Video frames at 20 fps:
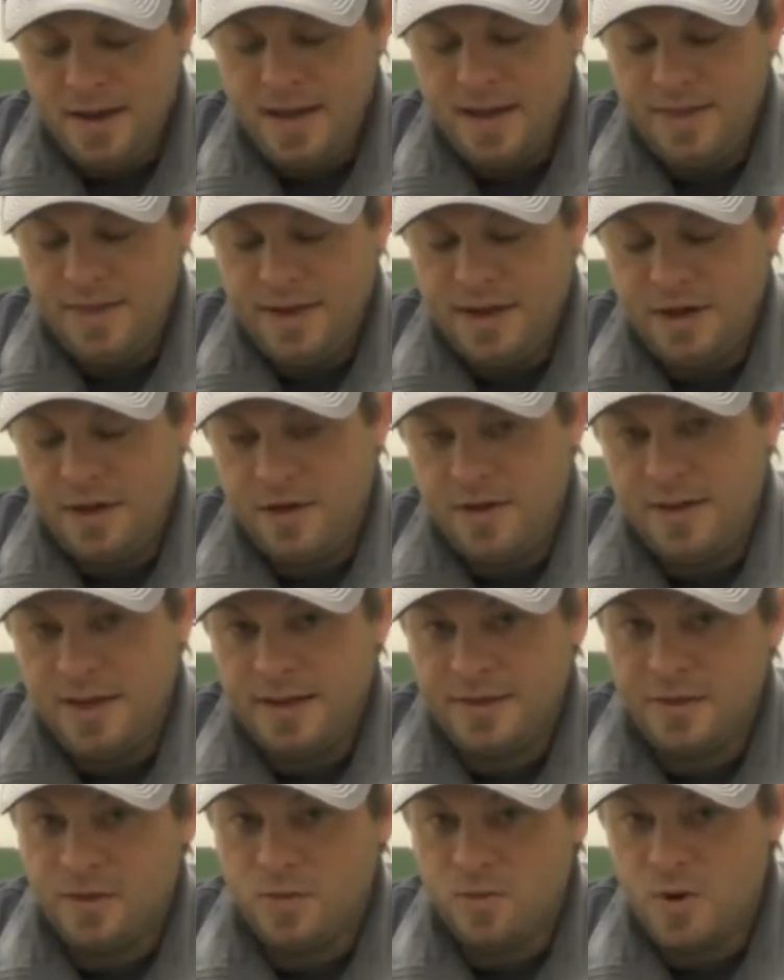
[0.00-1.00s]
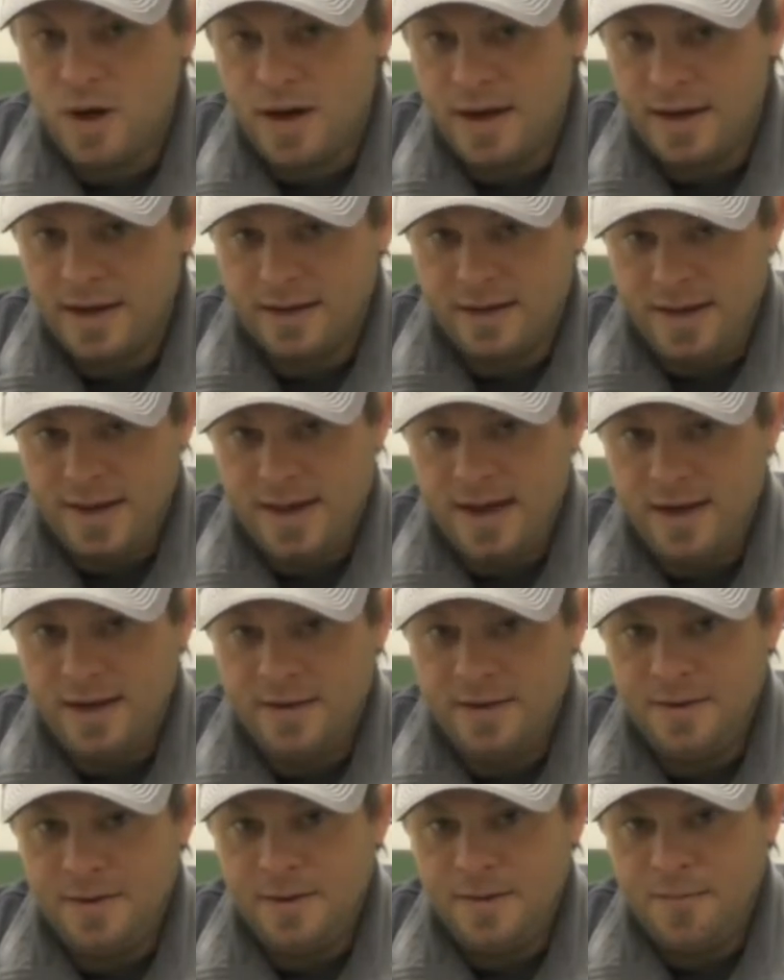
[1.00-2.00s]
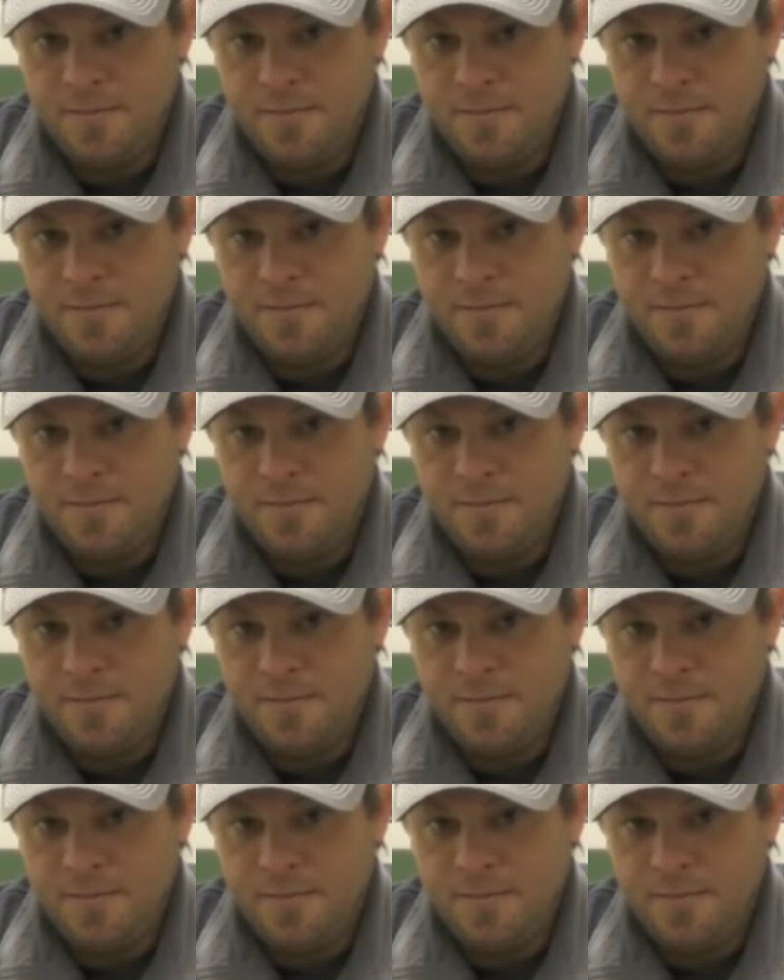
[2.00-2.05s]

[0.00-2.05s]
and they call that the running line.